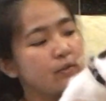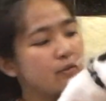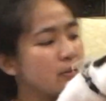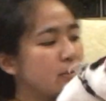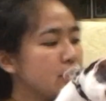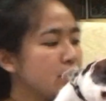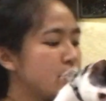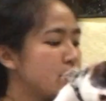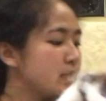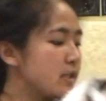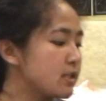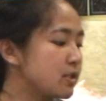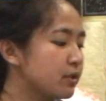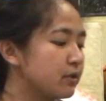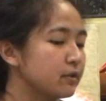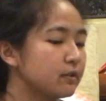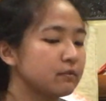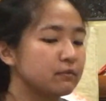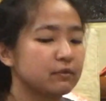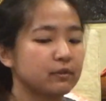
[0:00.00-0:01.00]
You want to do this
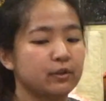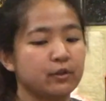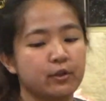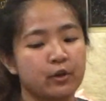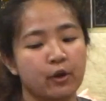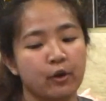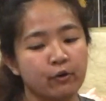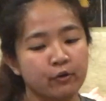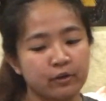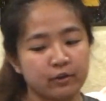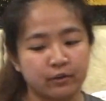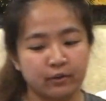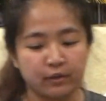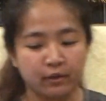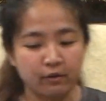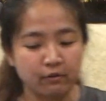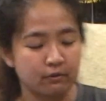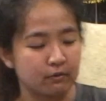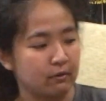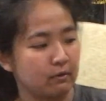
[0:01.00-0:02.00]
too? No, you
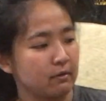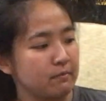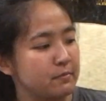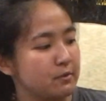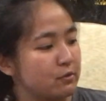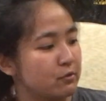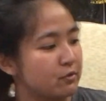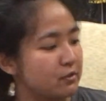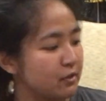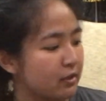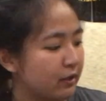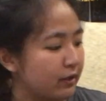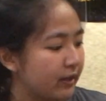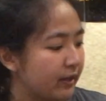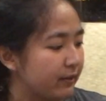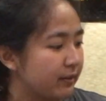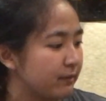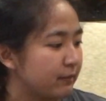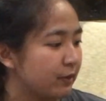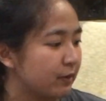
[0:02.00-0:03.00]
don't. Oh, I'm so sorry.
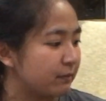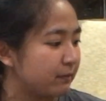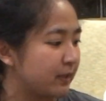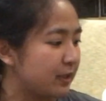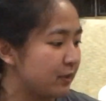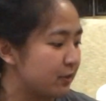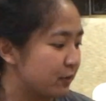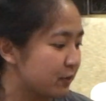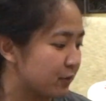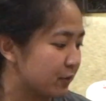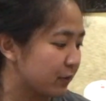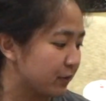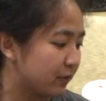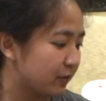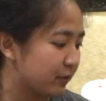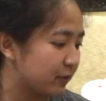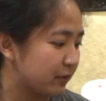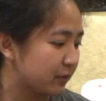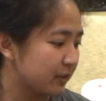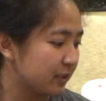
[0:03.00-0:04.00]
I did not mean to throw
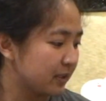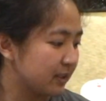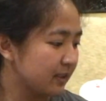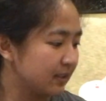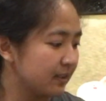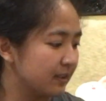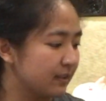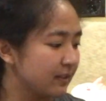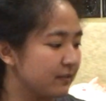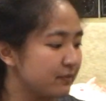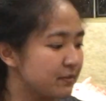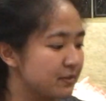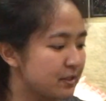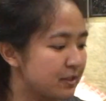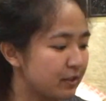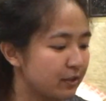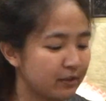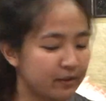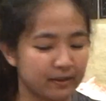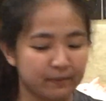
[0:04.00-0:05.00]
you.
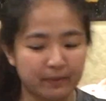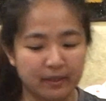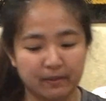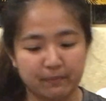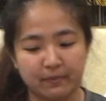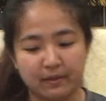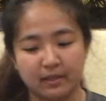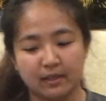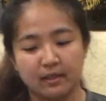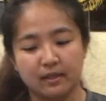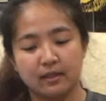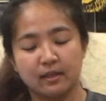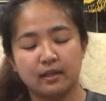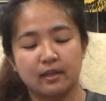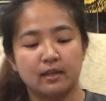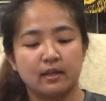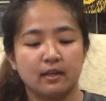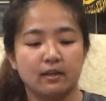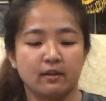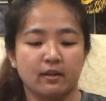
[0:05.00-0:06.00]
So sorry, baby.
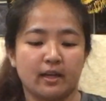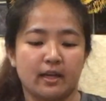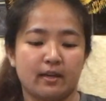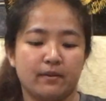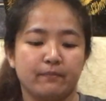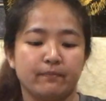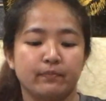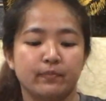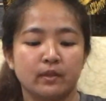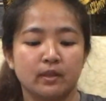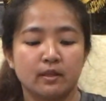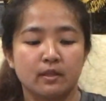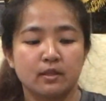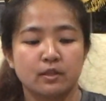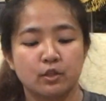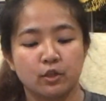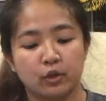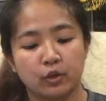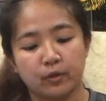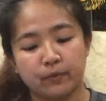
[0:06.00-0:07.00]
Okay.
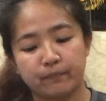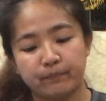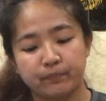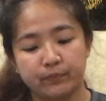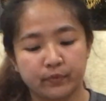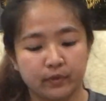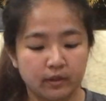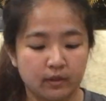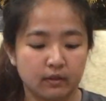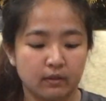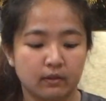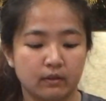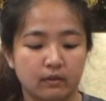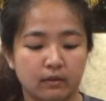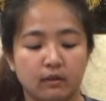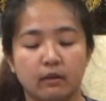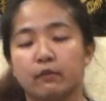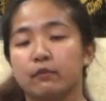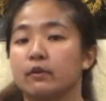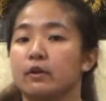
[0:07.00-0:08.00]
So,
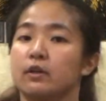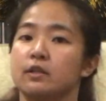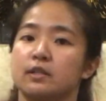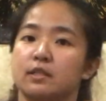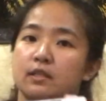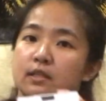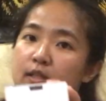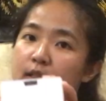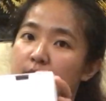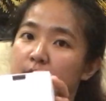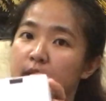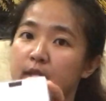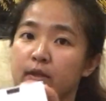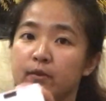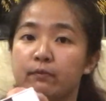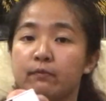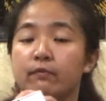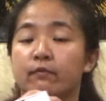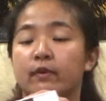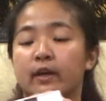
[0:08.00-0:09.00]
of course,
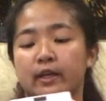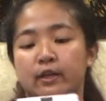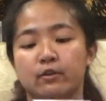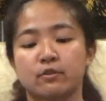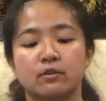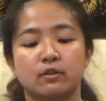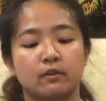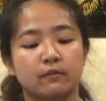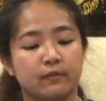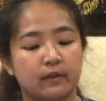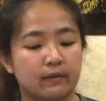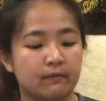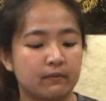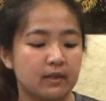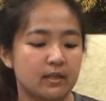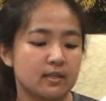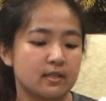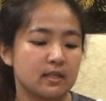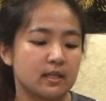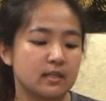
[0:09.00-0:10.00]
they invite you to the
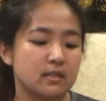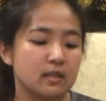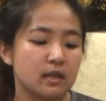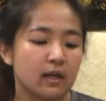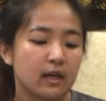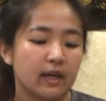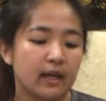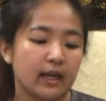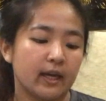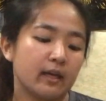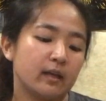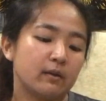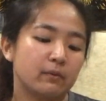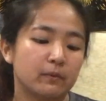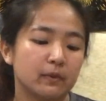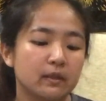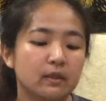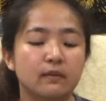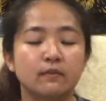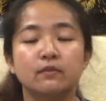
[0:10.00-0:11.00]
family. It says, hey,
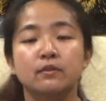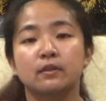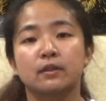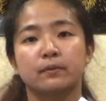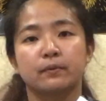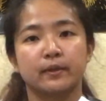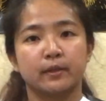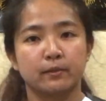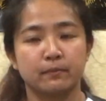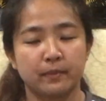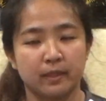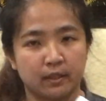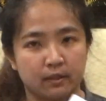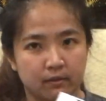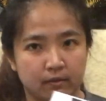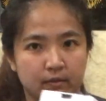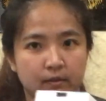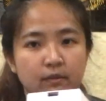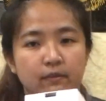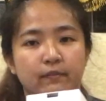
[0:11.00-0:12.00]
welcome to the REALME
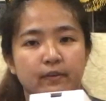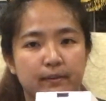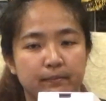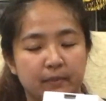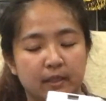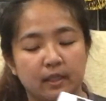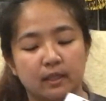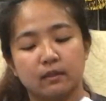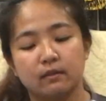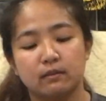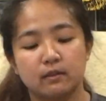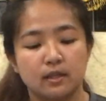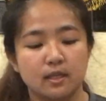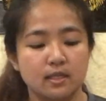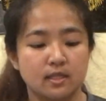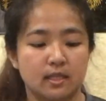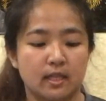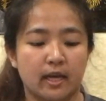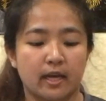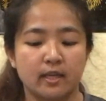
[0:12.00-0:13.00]
family.
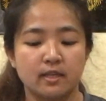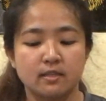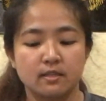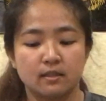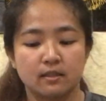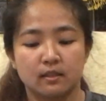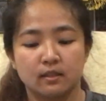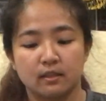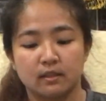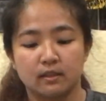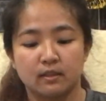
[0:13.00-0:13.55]
That's nice.